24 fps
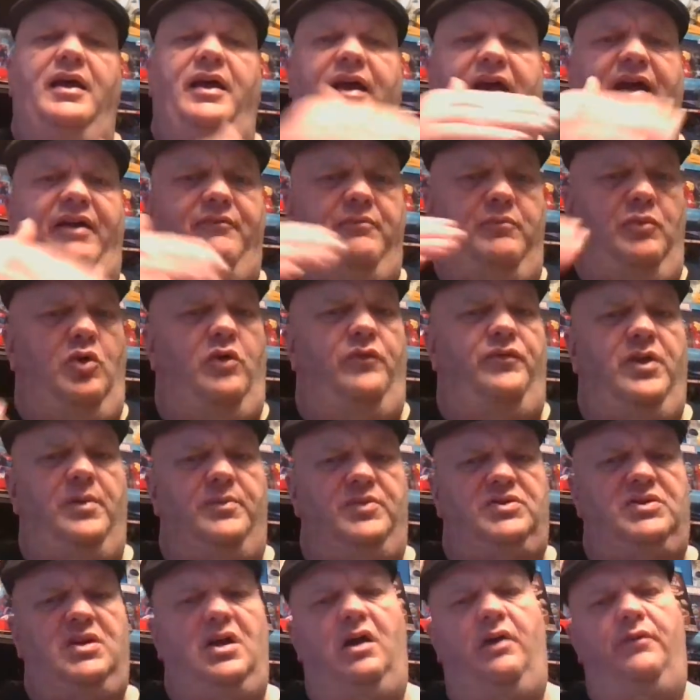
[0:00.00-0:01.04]
have moved
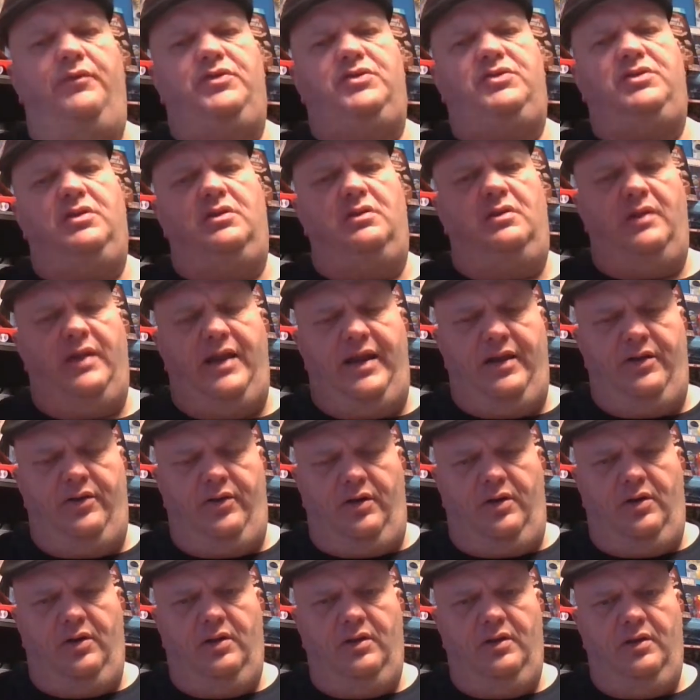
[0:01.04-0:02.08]
themselves to
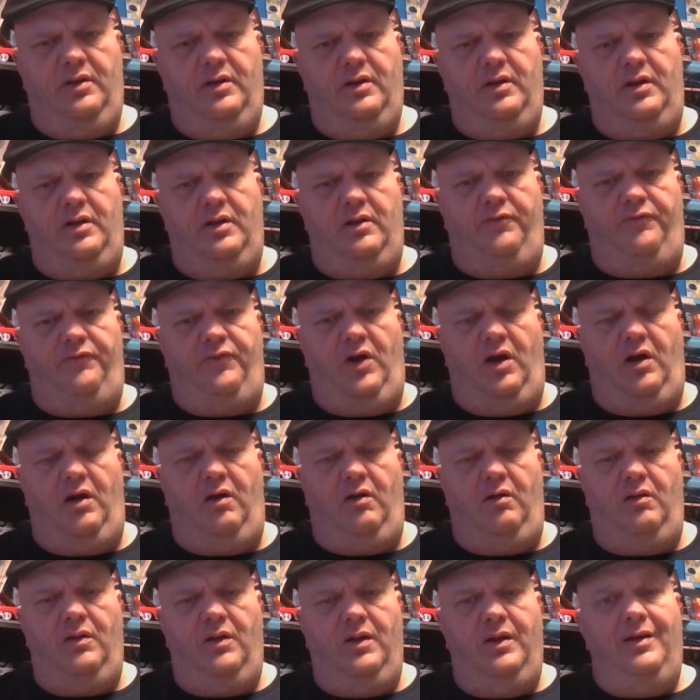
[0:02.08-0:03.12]
later in the
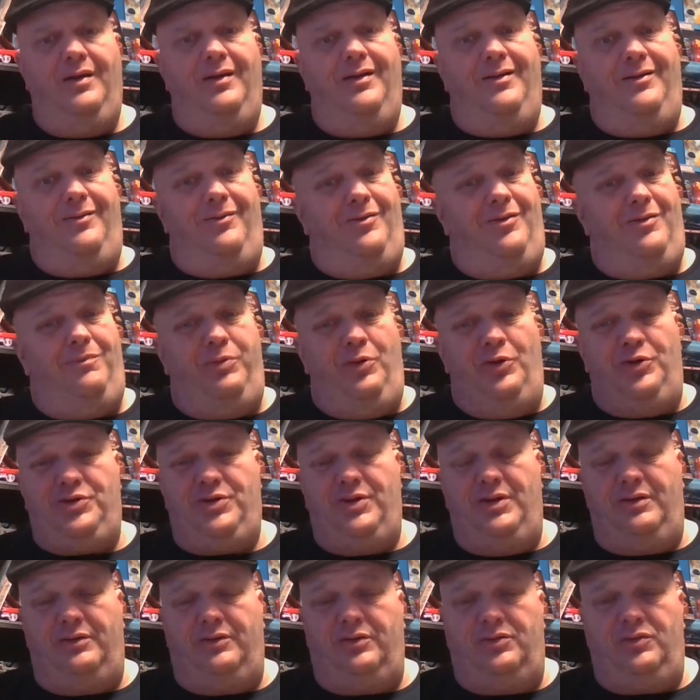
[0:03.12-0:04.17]
fall or
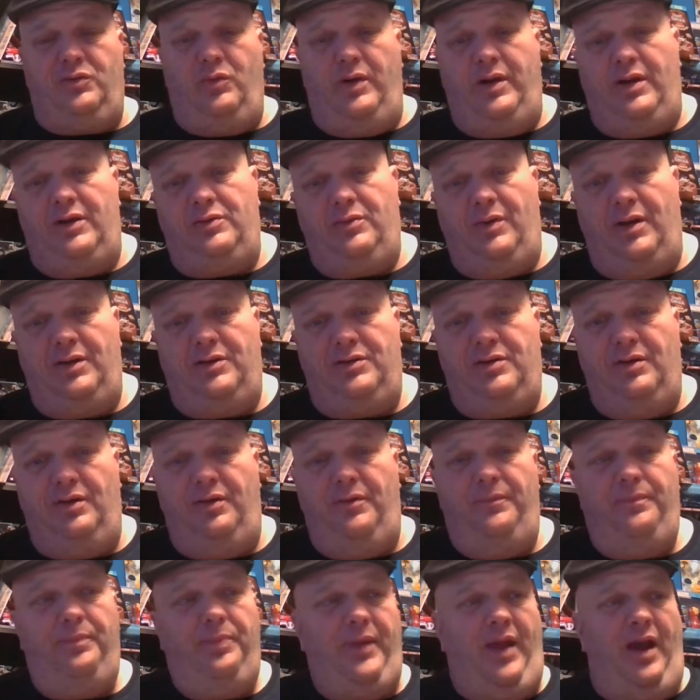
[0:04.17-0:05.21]
pushing it to
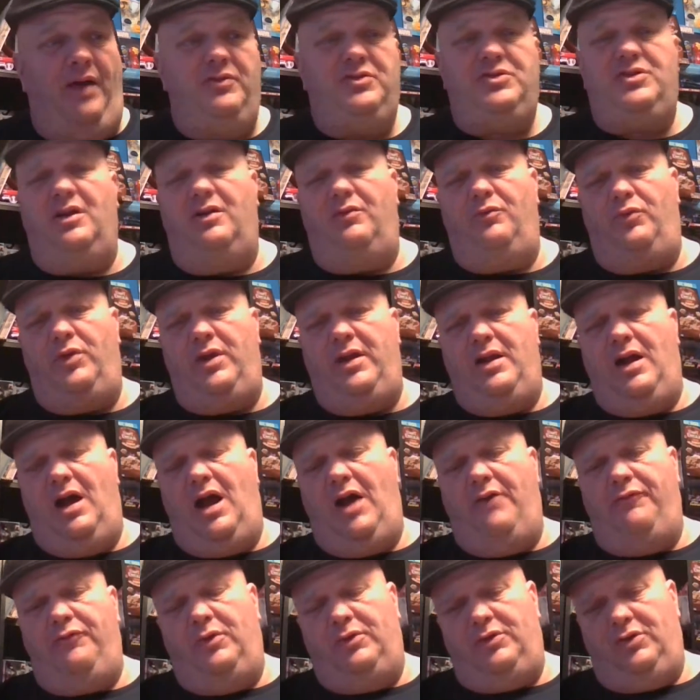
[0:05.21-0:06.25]
2022. I was going to read
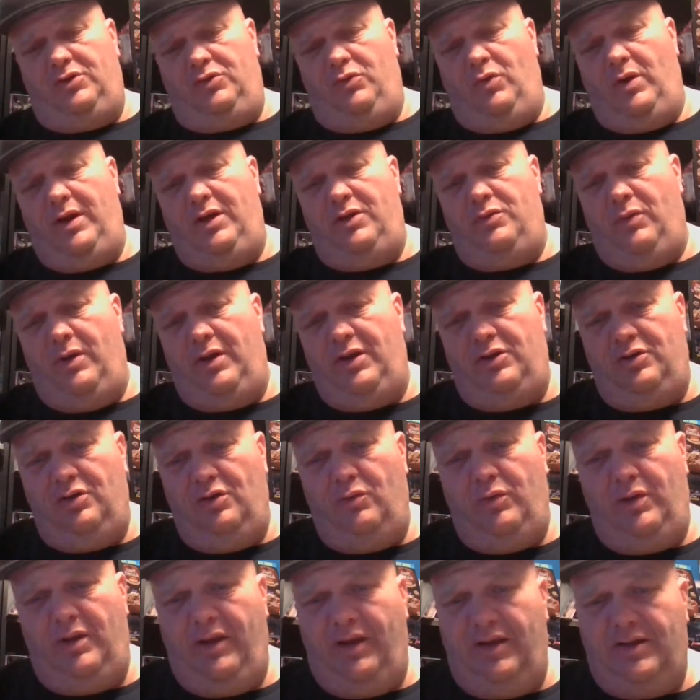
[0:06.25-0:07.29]
off what the
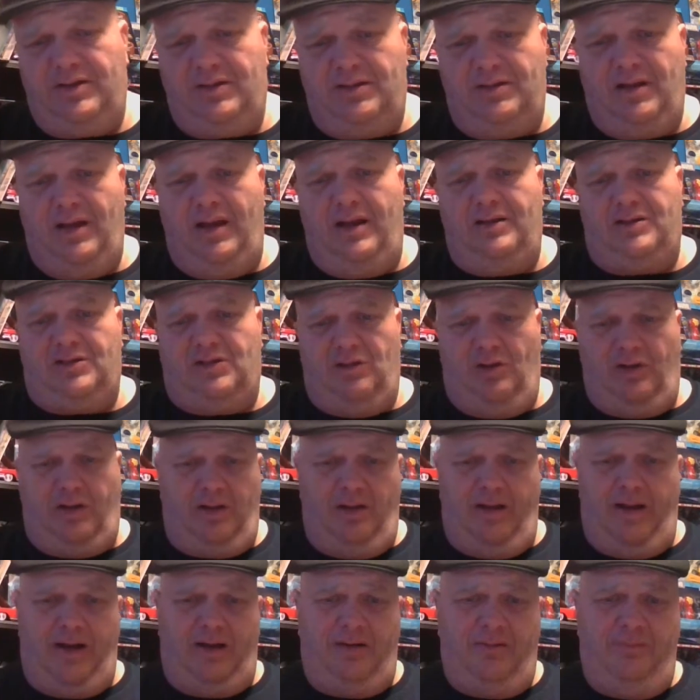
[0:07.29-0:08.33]
2022 release dates
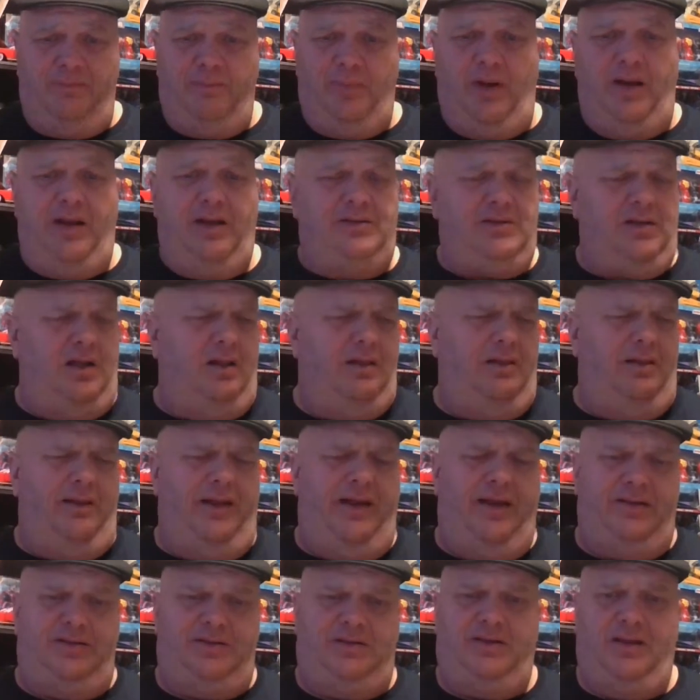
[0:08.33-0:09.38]
look like, but it's a
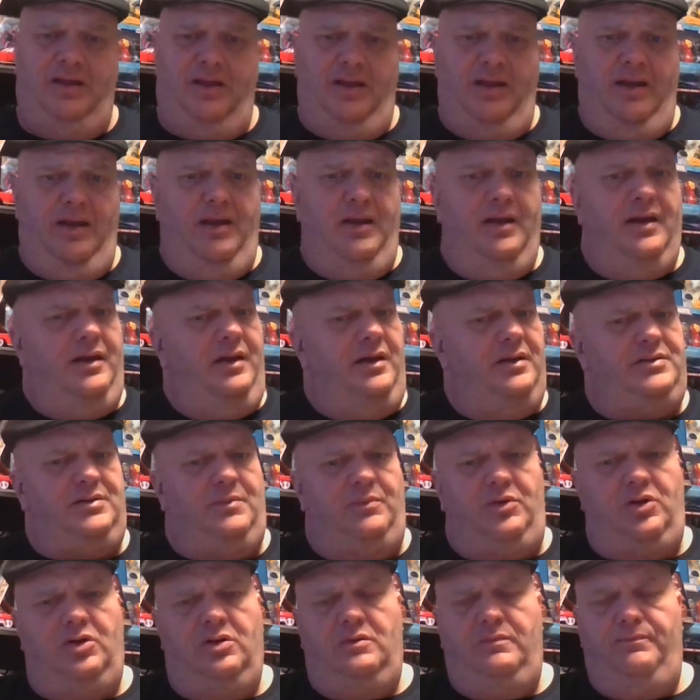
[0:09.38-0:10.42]
list. It's
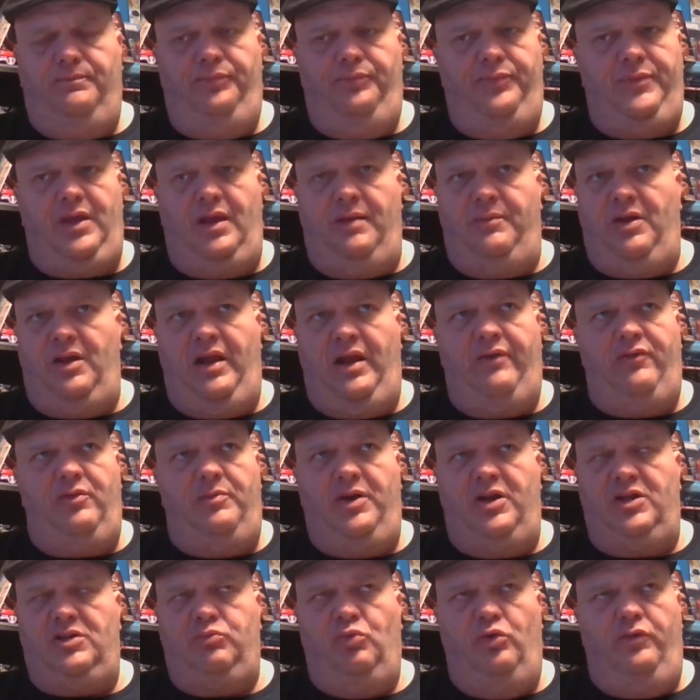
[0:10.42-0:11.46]
I mean,
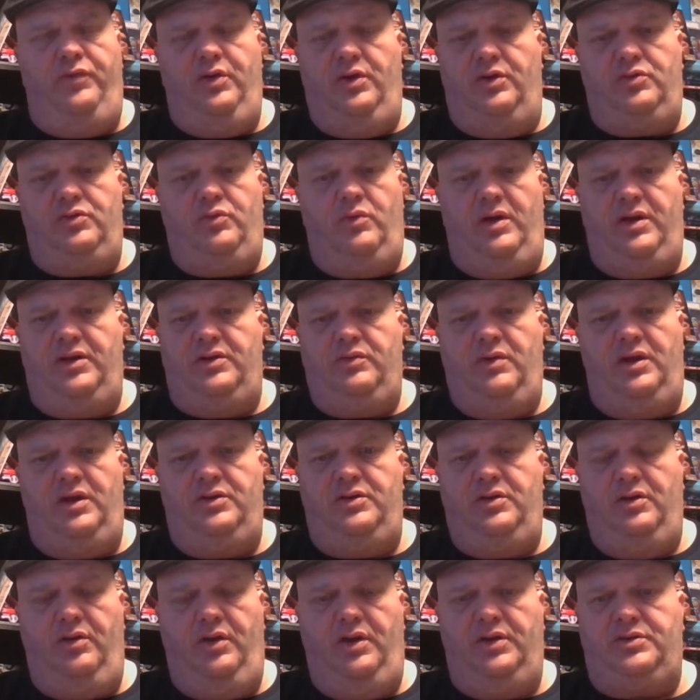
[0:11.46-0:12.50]
everybody's moving to
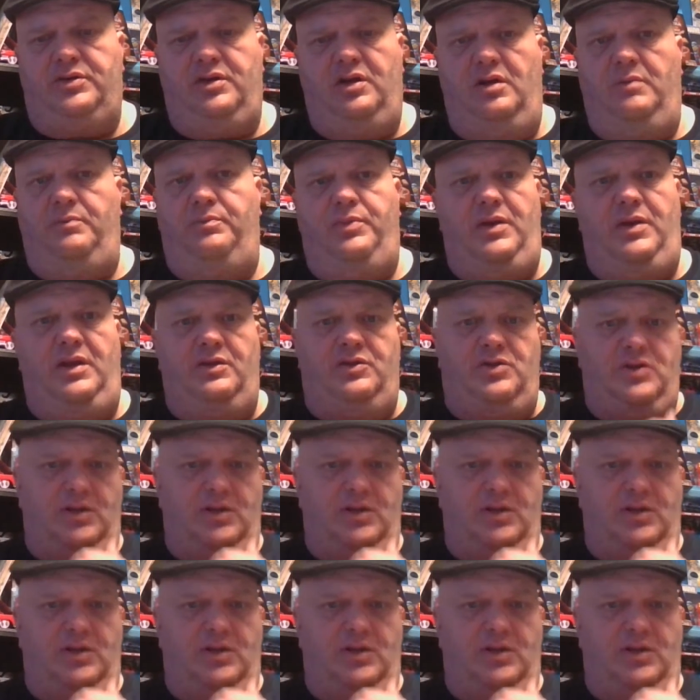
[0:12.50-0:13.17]
2022, and it's going to be